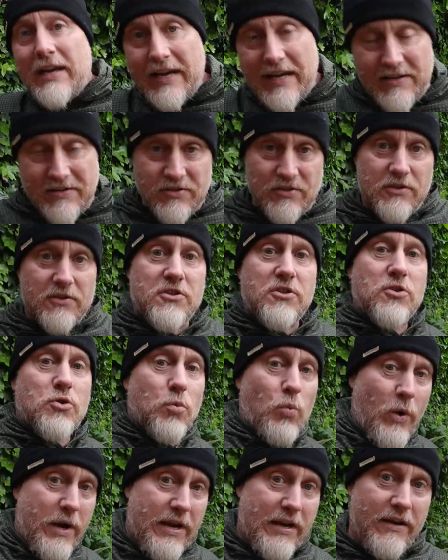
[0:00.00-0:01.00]
is the
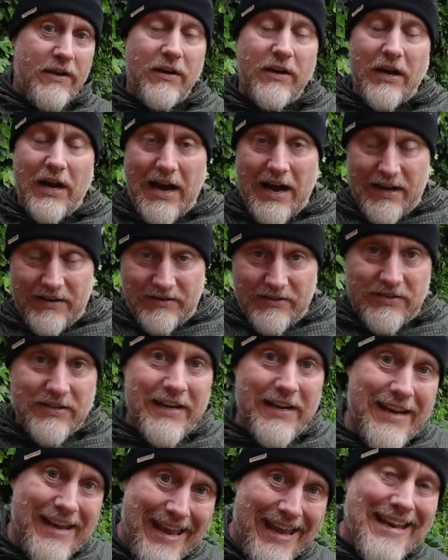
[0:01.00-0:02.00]
swing and
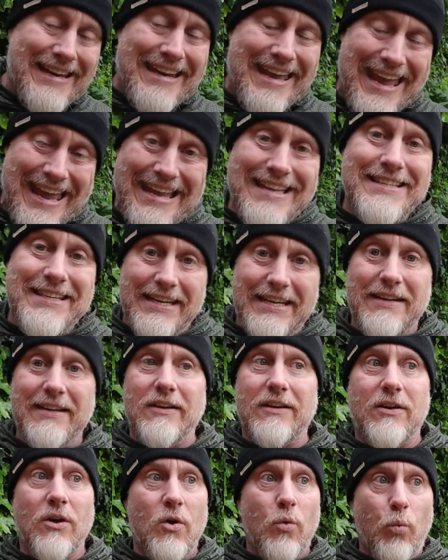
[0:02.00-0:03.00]
it
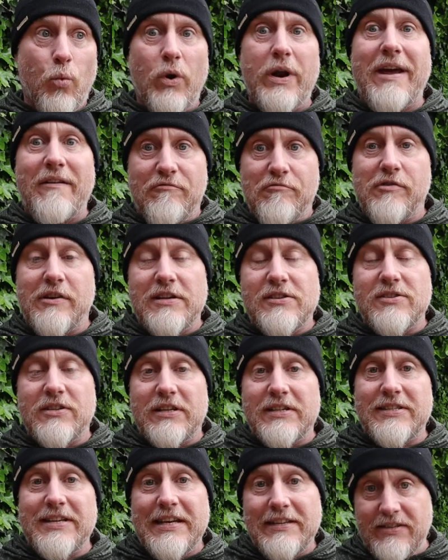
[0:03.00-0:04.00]
hitting whatever it is that
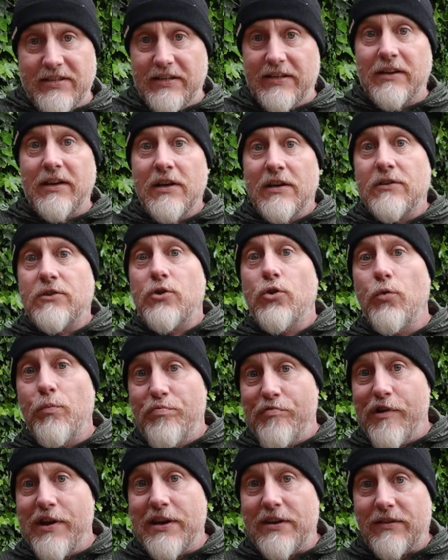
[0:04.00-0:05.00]
it's hitting to
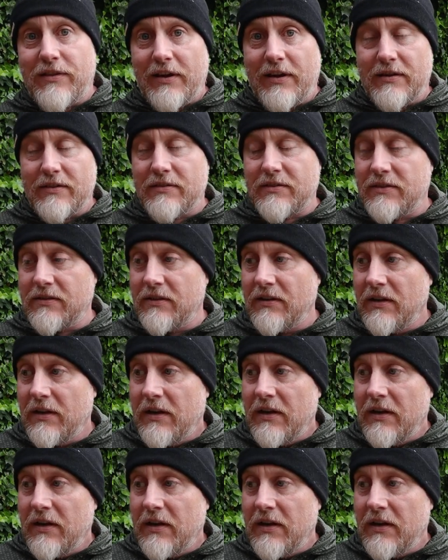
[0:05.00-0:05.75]
break that.